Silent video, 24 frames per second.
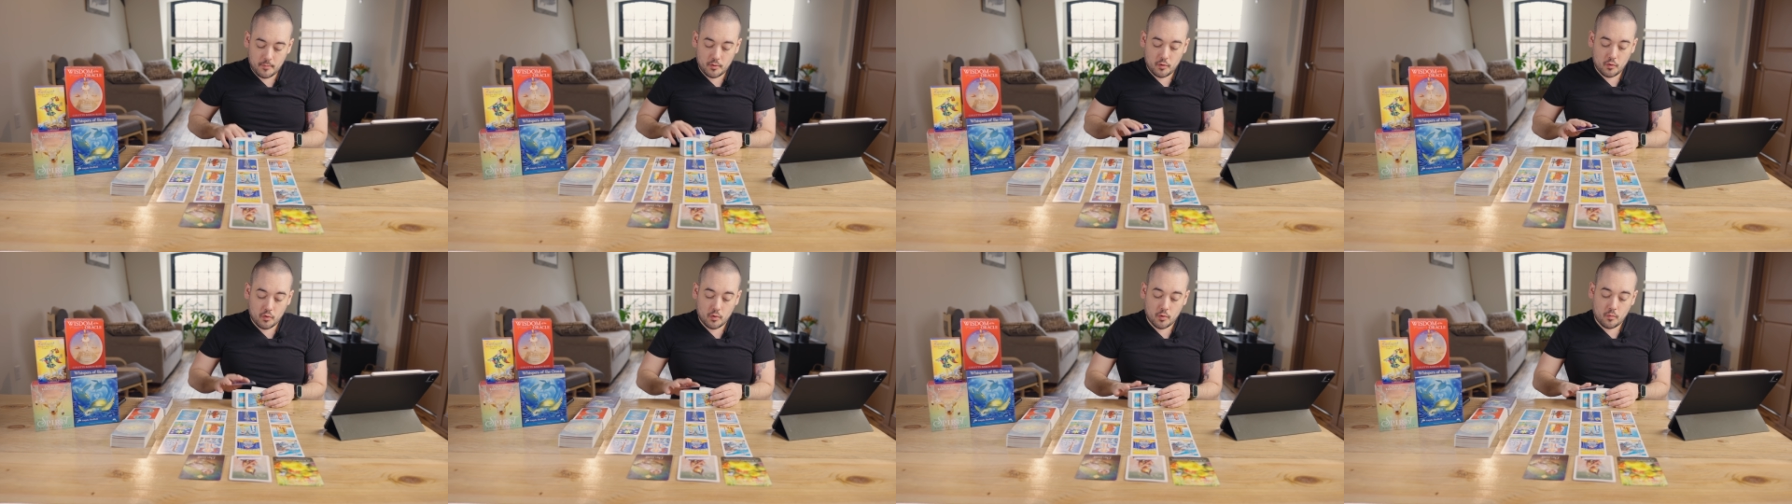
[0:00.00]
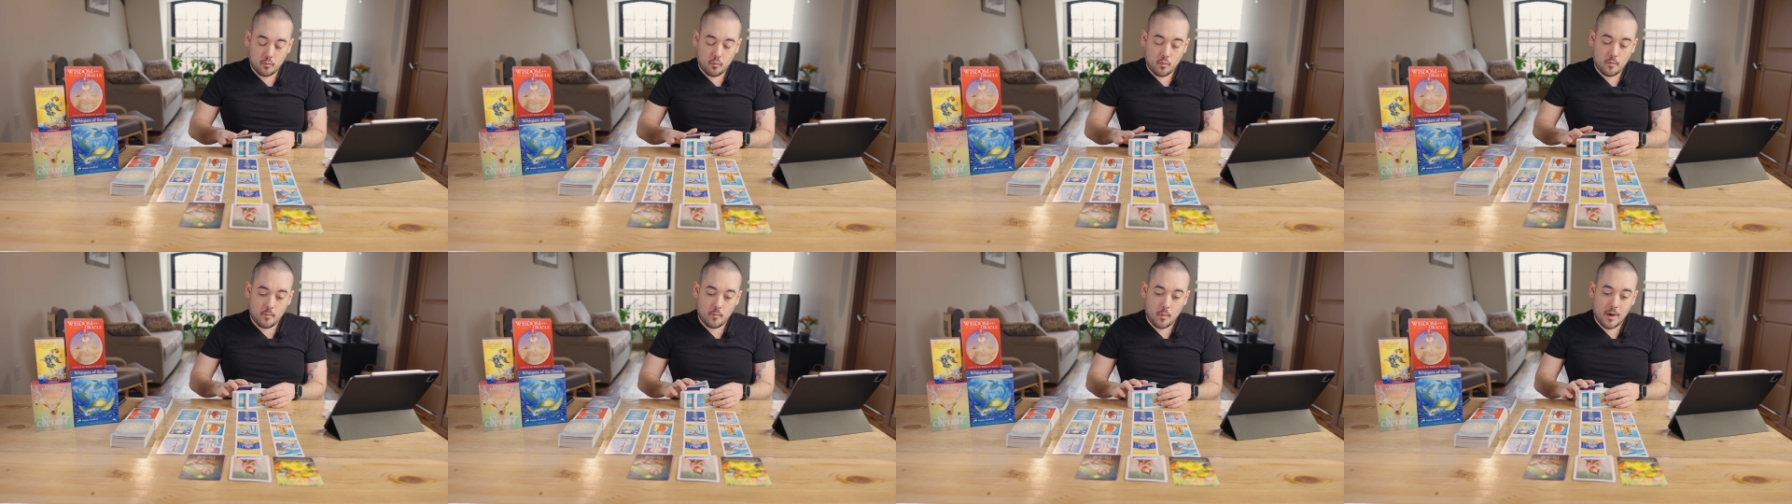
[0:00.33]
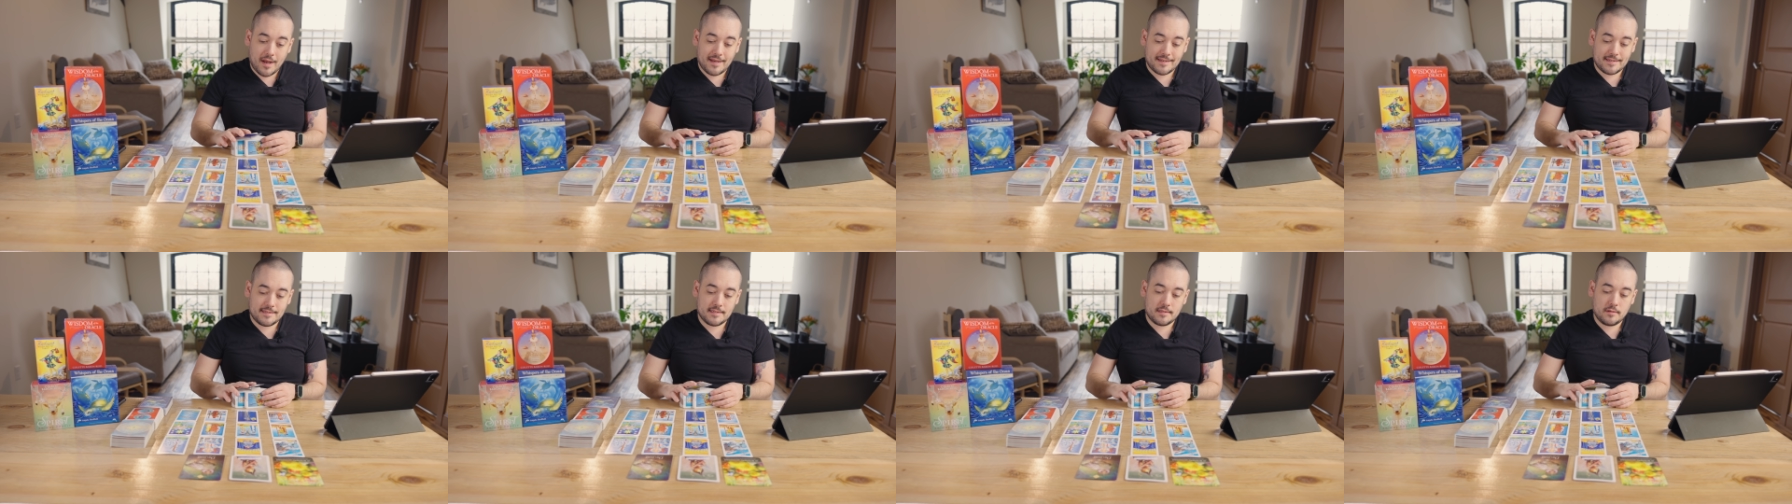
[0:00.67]
or
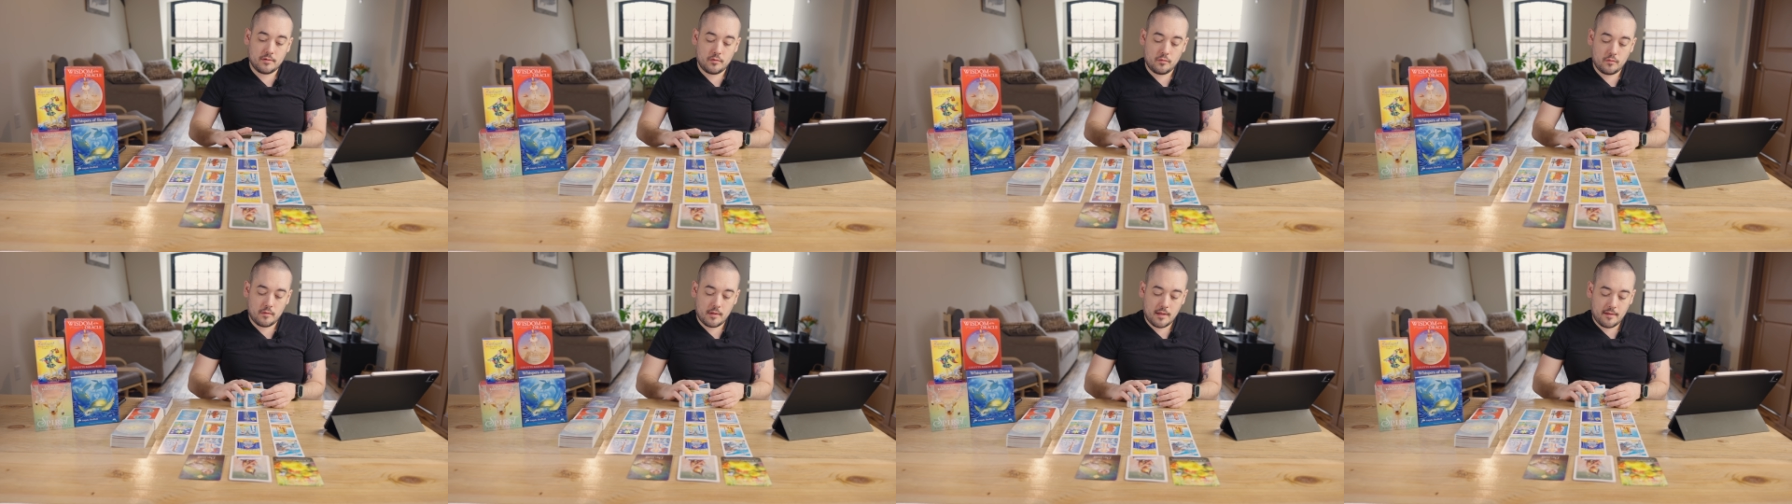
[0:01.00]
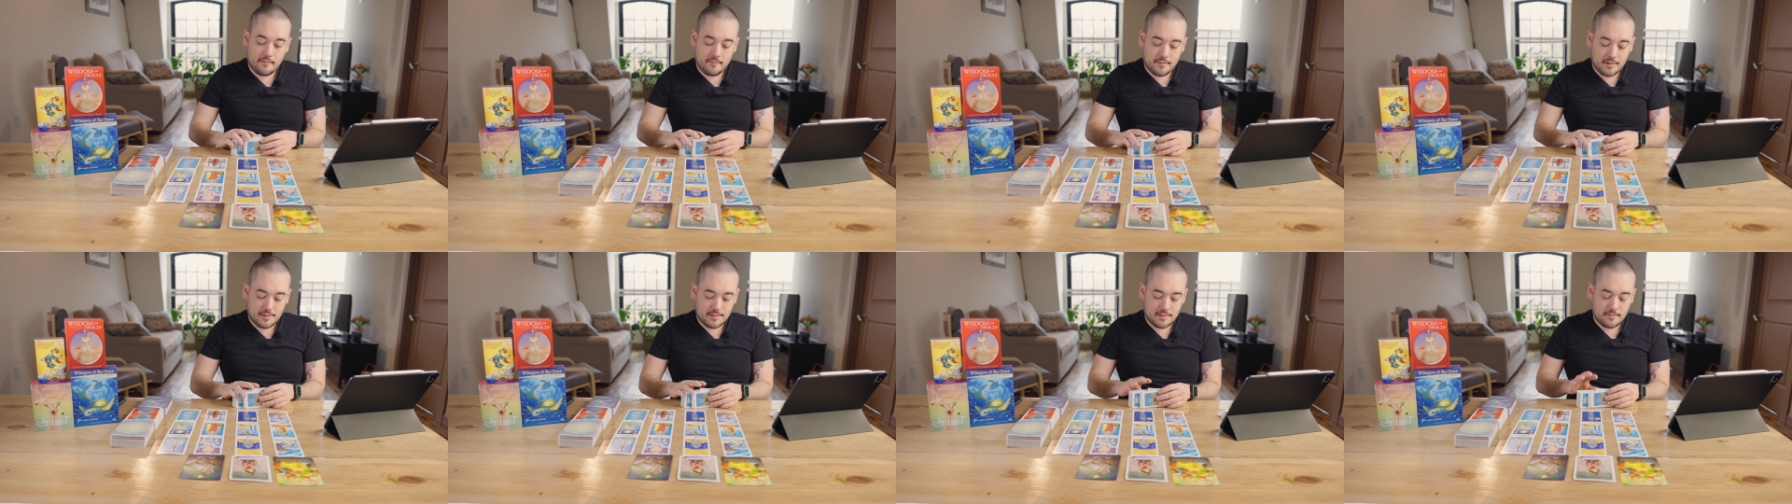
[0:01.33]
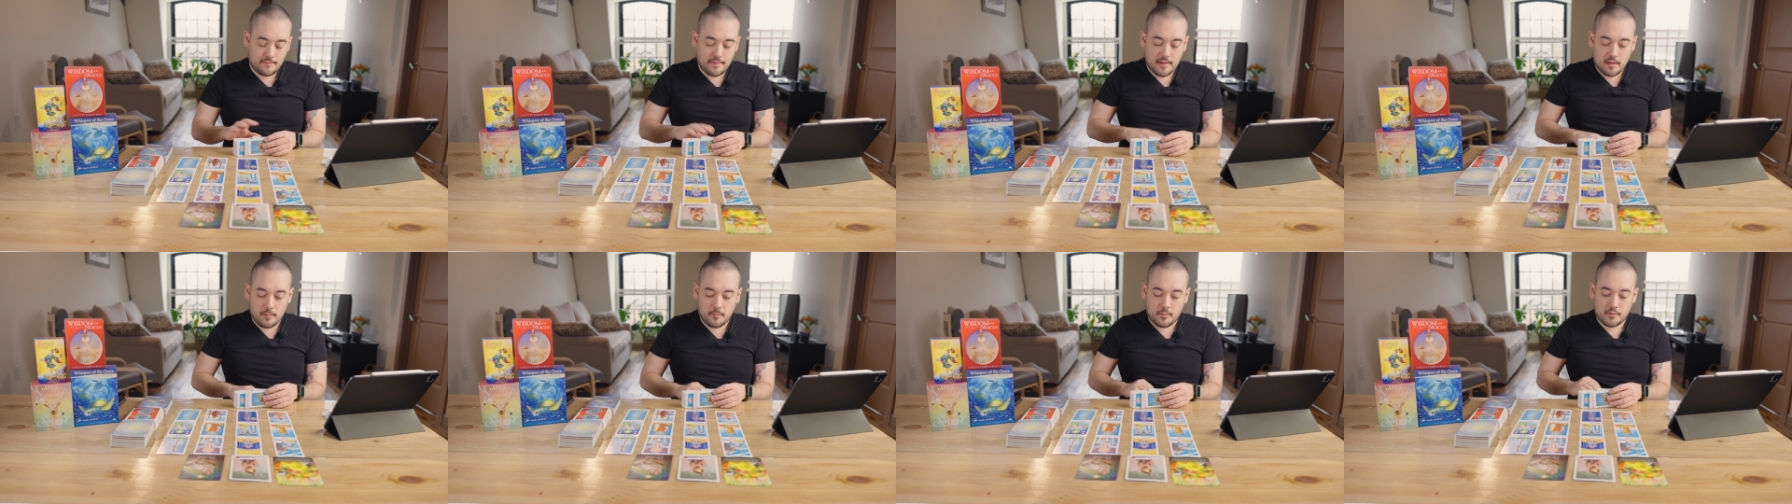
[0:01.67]
what new love is
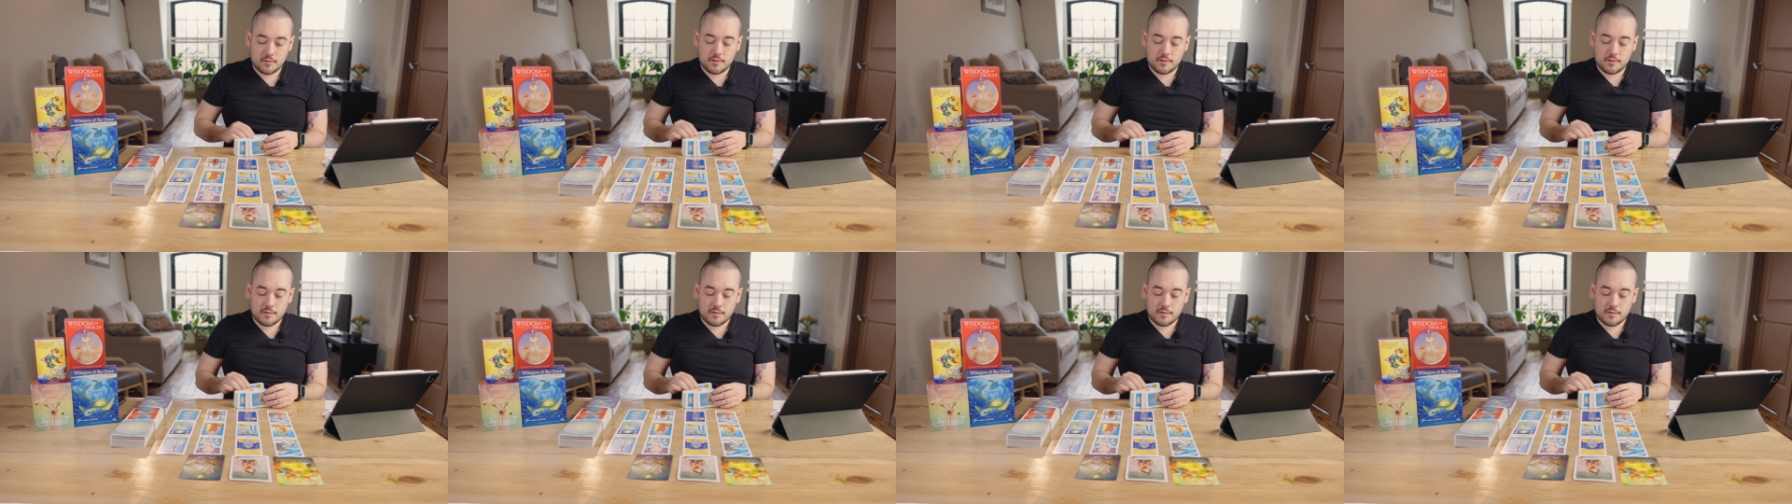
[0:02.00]
available